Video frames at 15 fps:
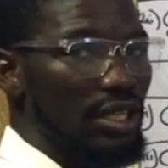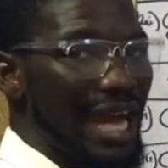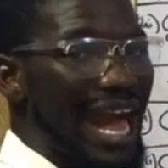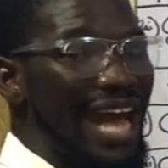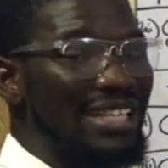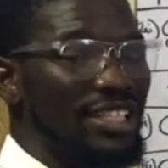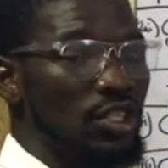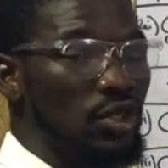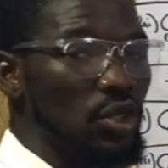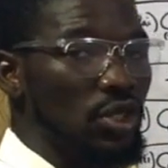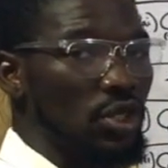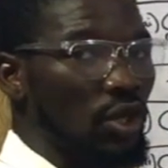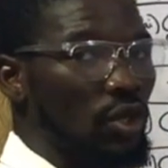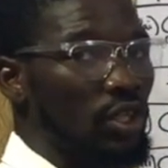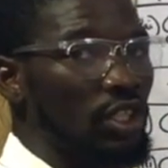as a
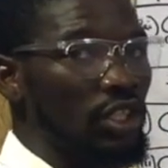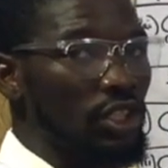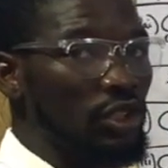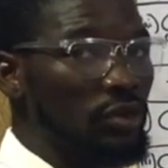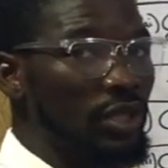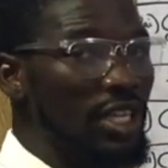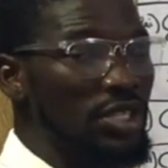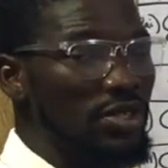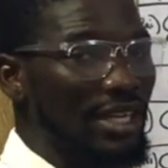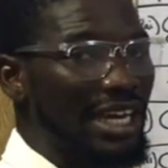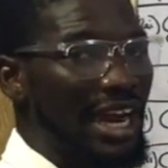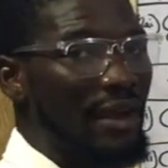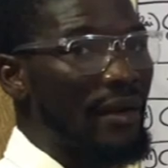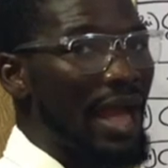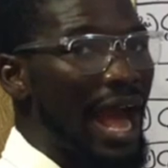tutor, you need to
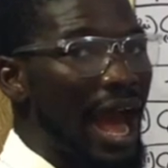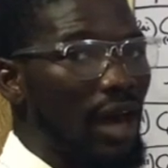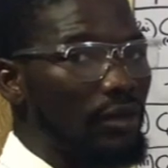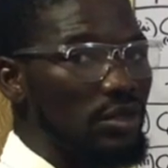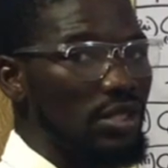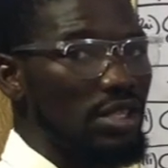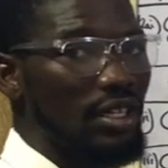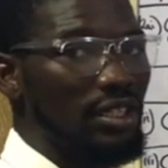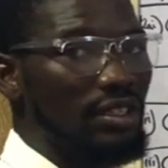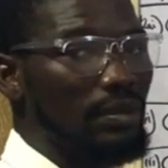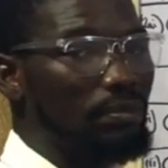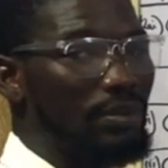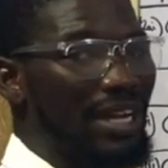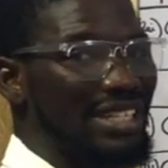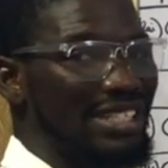carry out the
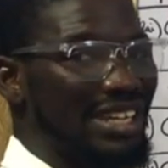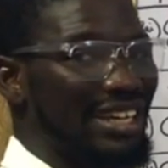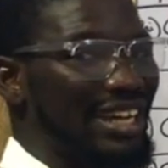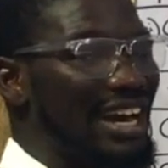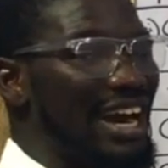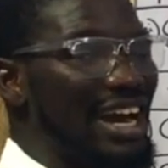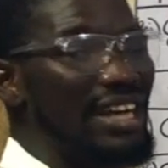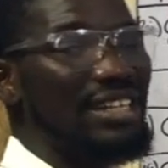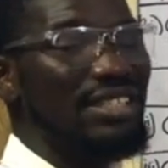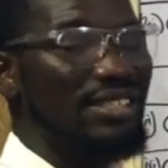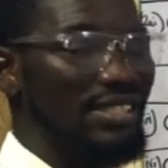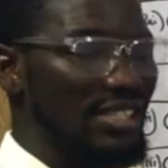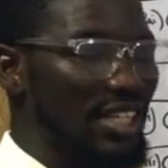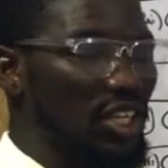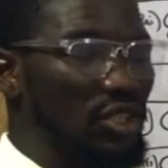practical
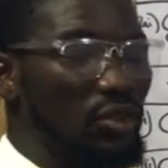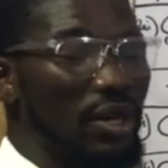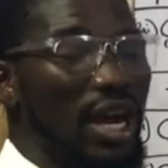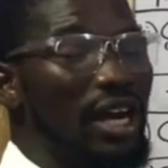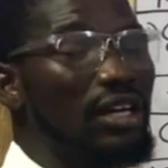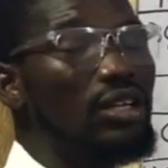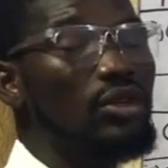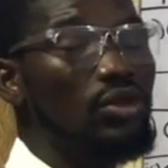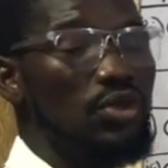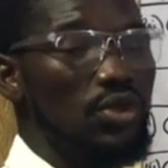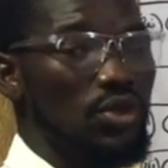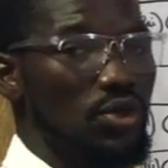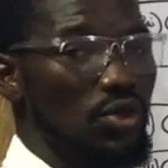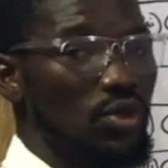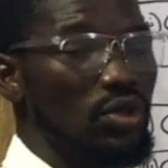sequel
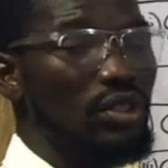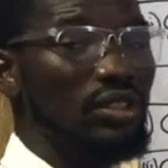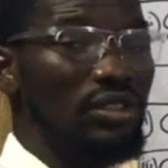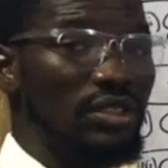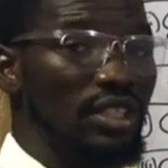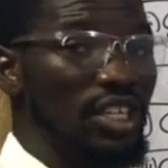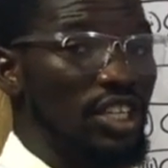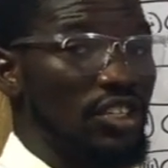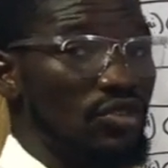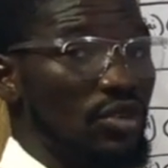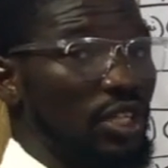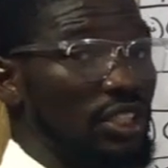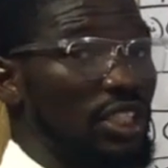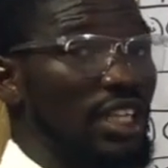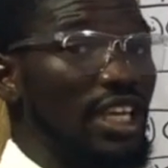to the
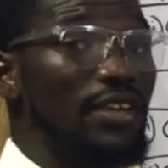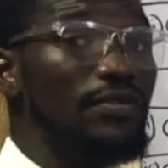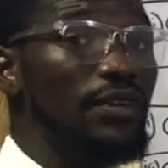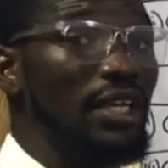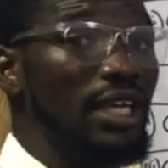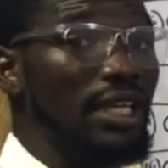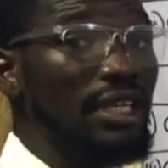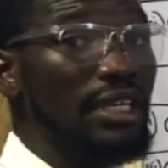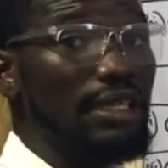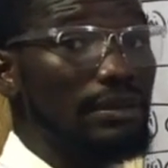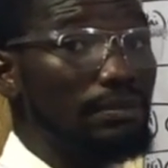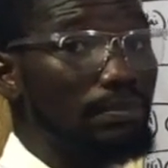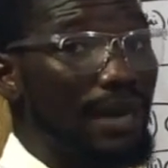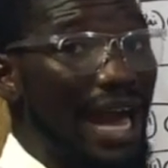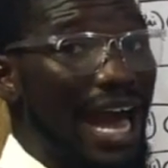instruction given
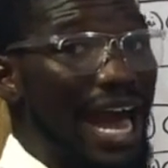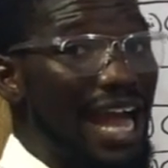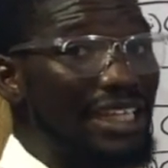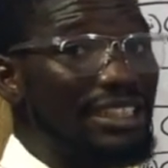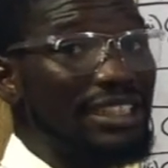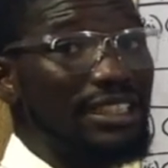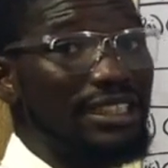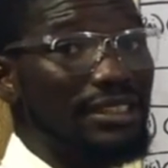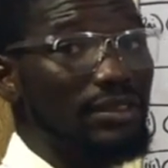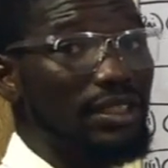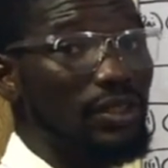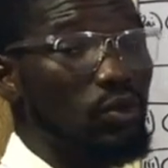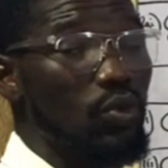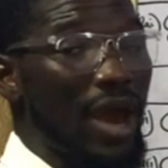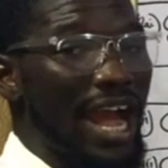by
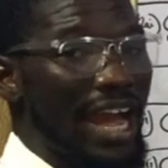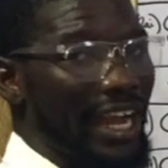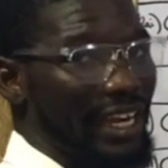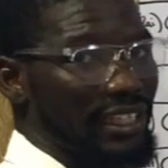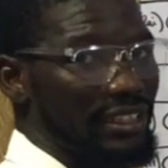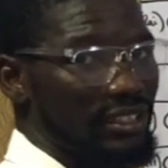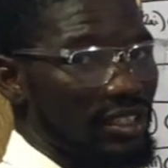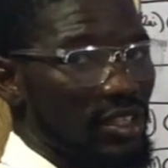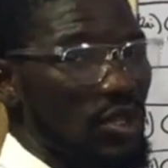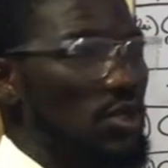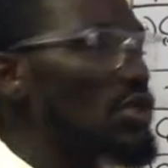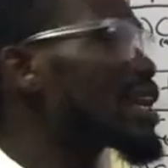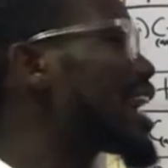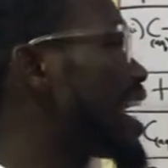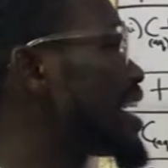the Waec.
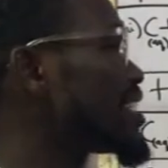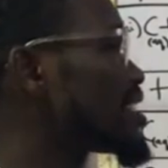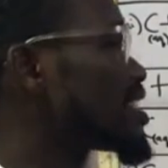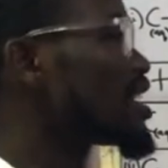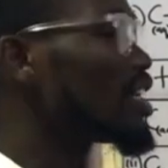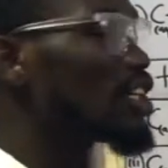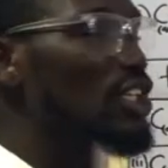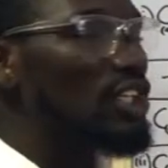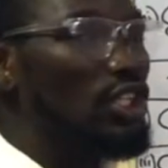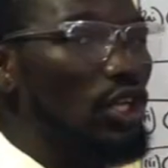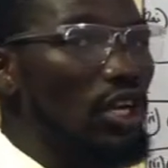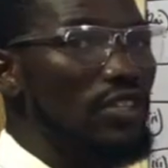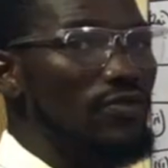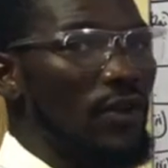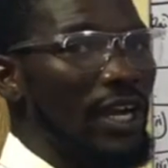So guys,
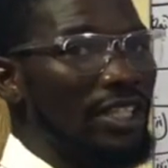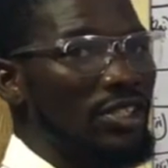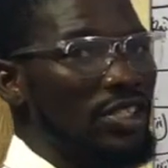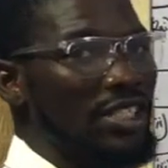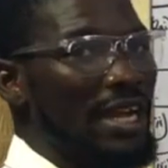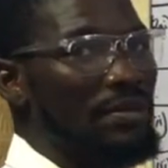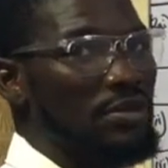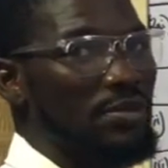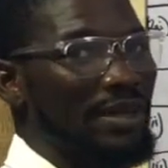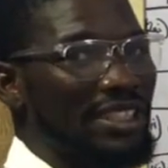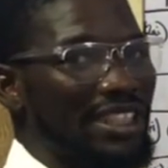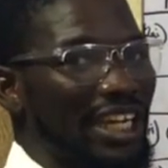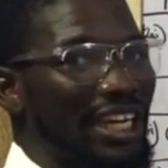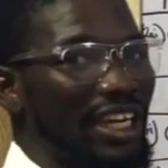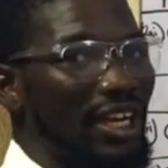don't forget to subscribe to my
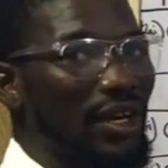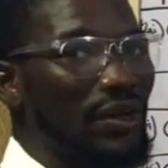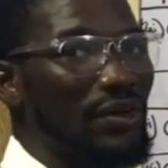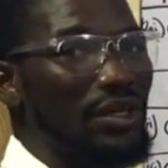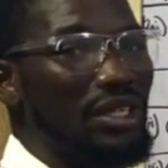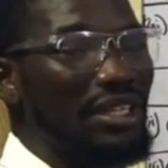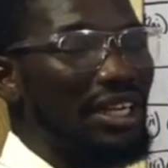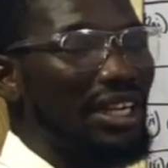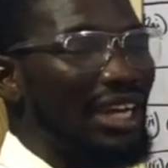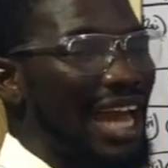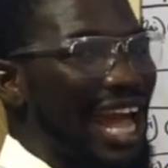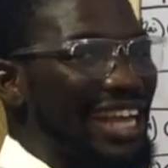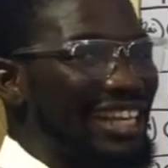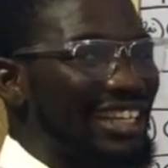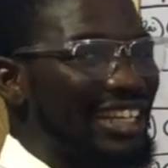channel,
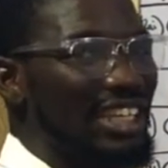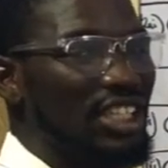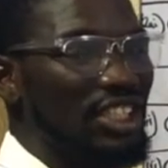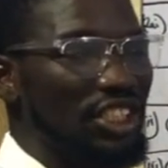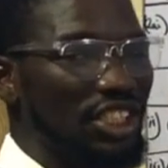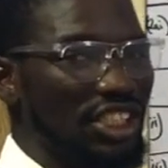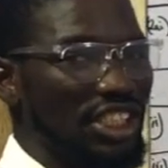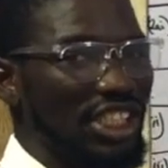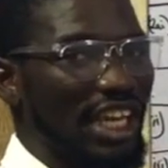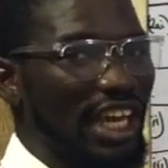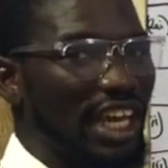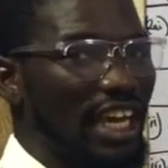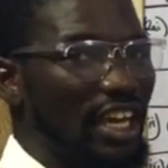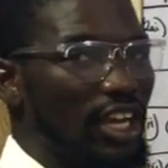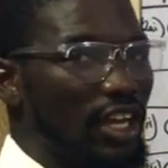like,
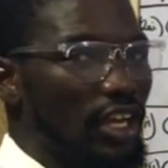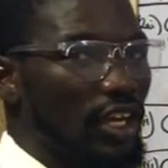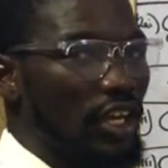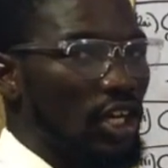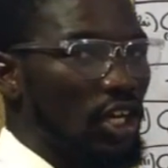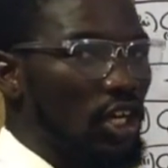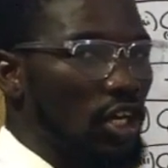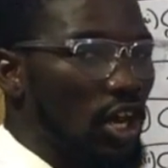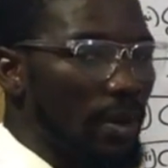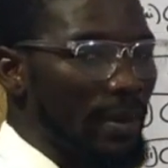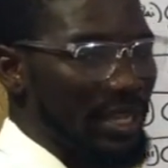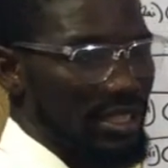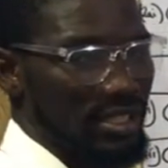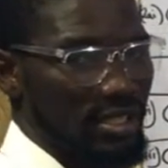share, comment.